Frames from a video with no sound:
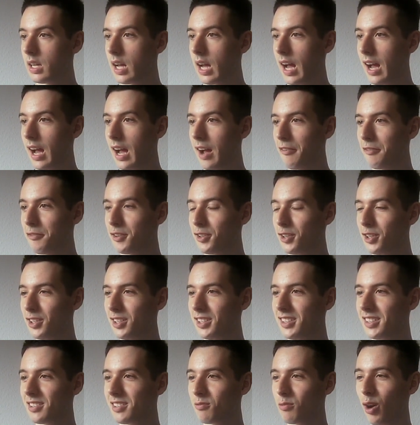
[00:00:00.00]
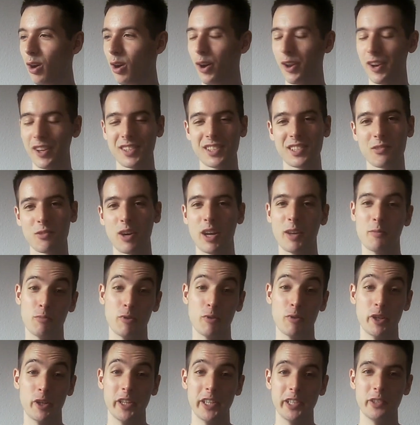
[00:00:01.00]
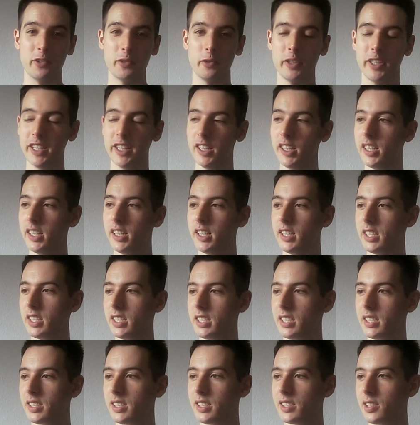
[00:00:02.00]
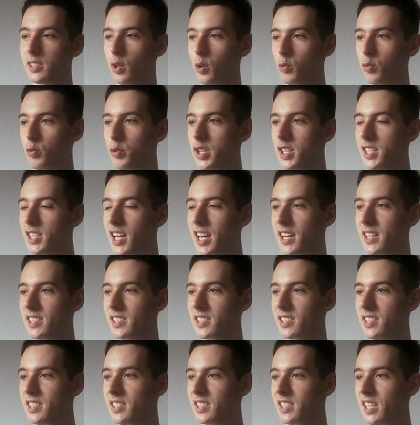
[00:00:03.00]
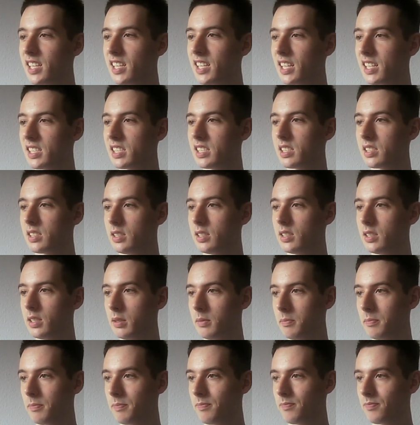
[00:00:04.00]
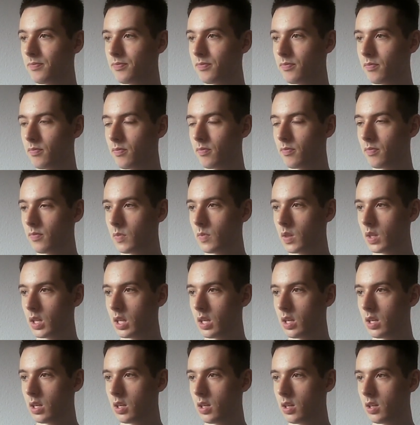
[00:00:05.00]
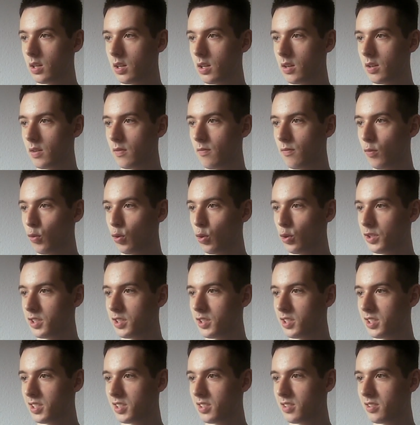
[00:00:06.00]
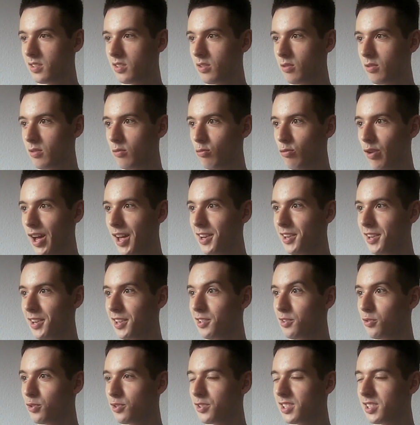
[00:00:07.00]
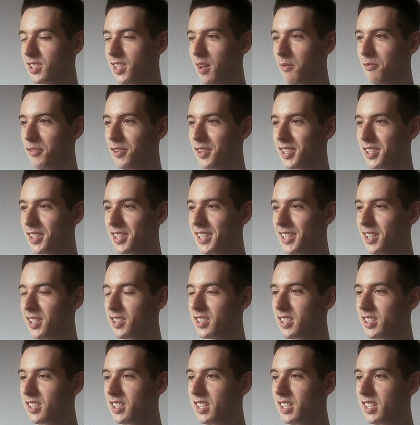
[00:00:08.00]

after, well, that's quite pretty too here. So queen takes d six um, would run into something here.